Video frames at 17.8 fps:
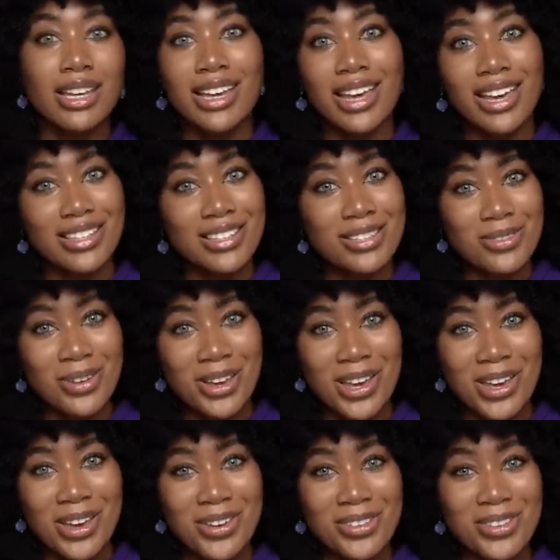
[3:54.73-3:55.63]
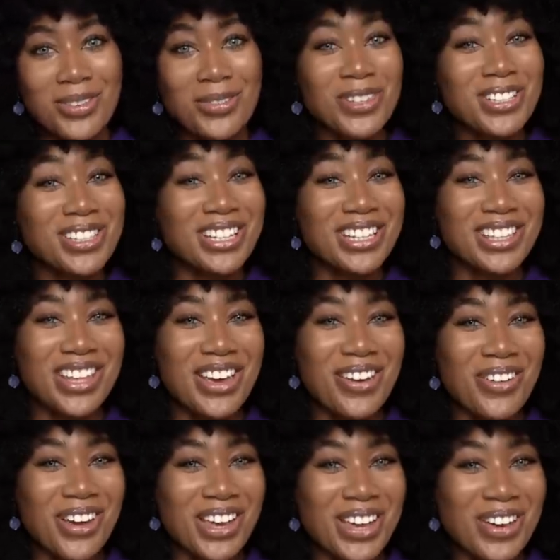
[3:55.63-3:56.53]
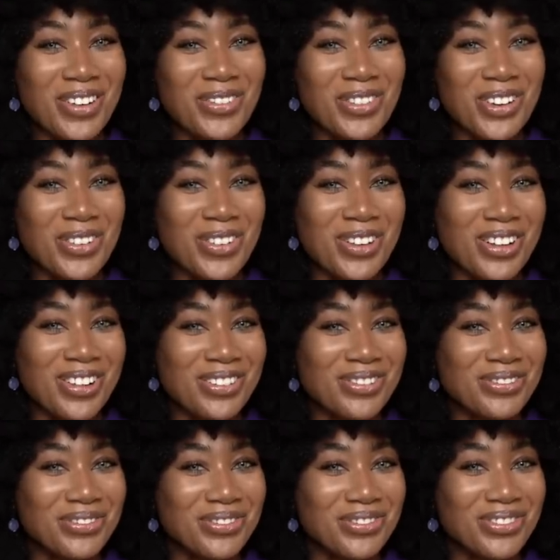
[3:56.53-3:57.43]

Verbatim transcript: Yeah, it is right here, so I'm gonna link that right here for you all.